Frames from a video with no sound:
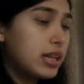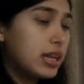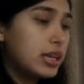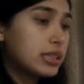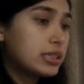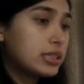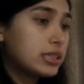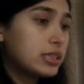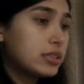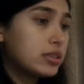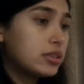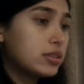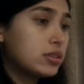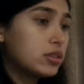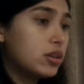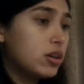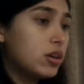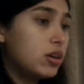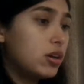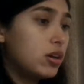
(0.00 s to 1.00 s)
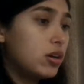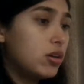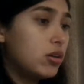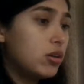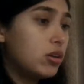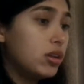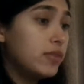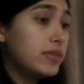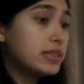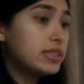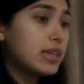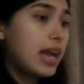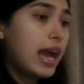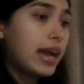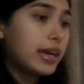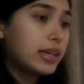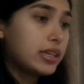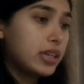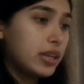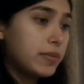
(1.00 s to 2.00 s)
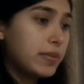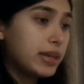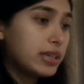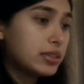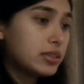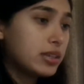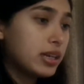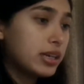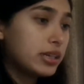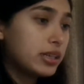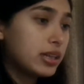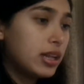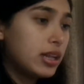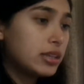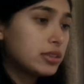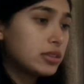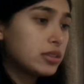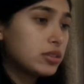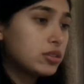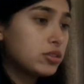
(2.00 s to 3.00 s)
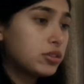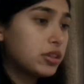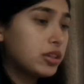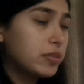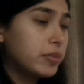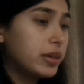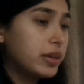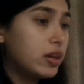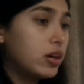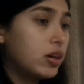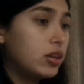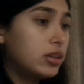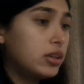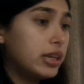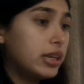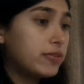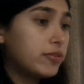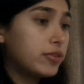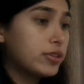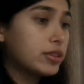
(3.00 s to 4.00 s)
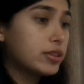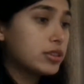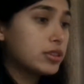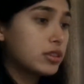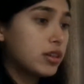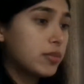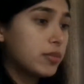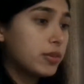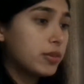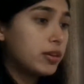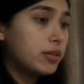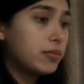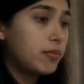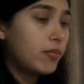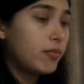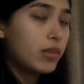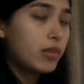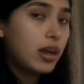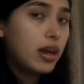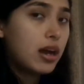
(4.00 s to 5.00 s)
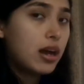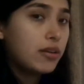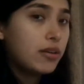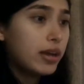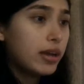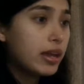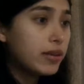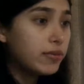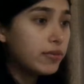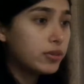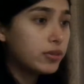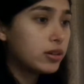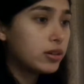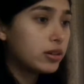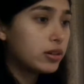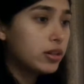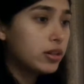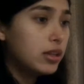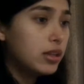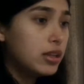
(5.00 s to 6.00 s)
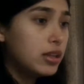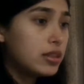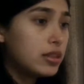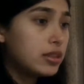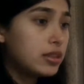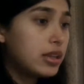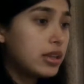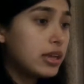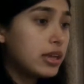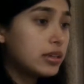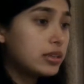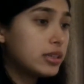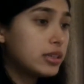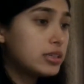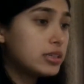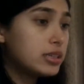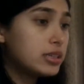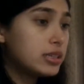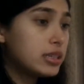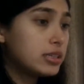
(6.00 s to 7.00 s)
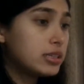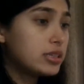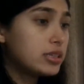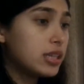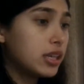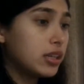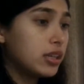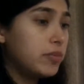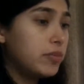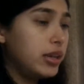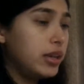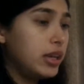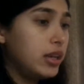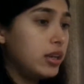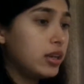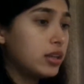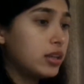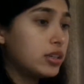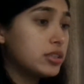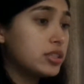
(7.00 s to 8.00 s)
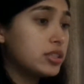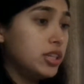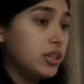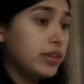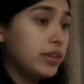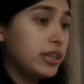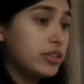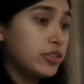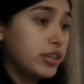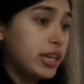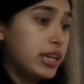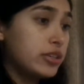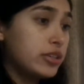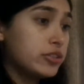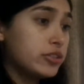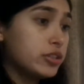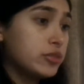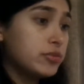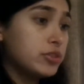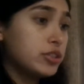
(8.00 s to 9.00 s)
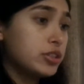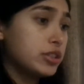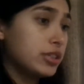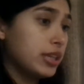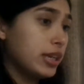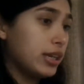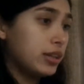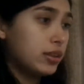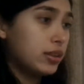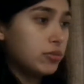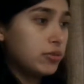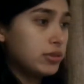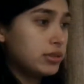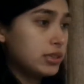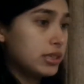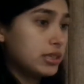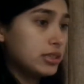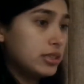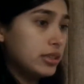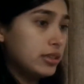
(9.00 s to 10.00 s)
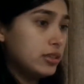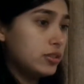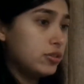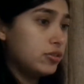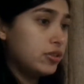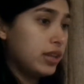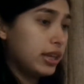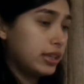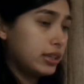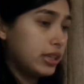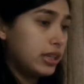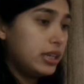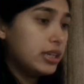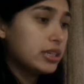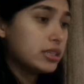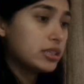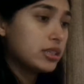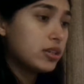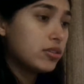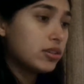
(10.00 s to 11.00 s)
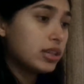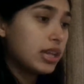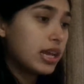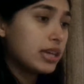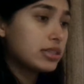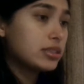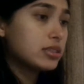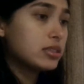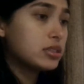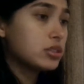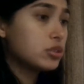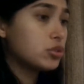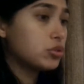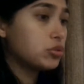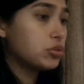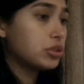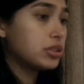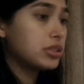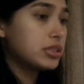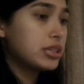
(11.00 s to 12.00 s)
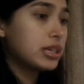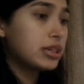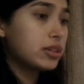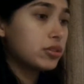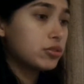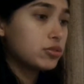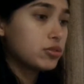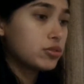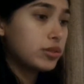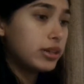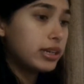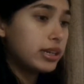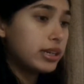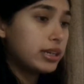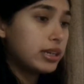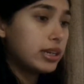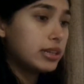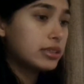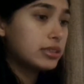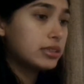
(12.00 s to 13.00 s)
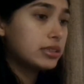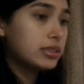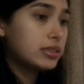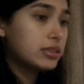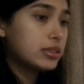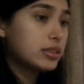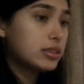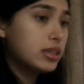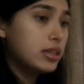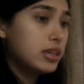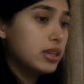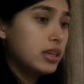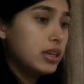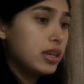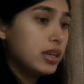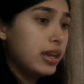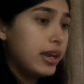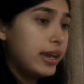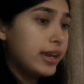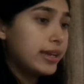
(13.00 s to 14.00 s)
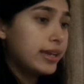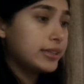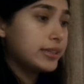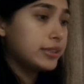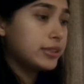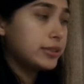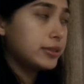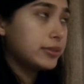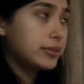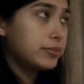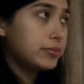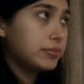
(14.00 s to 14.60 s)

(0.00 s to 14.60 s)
classes, all of its academic side classes are going to be online for the summer. However, that doesn't necessarily mean continuing education, which is like the ones that do like the ESL classes, certain technical training classes, and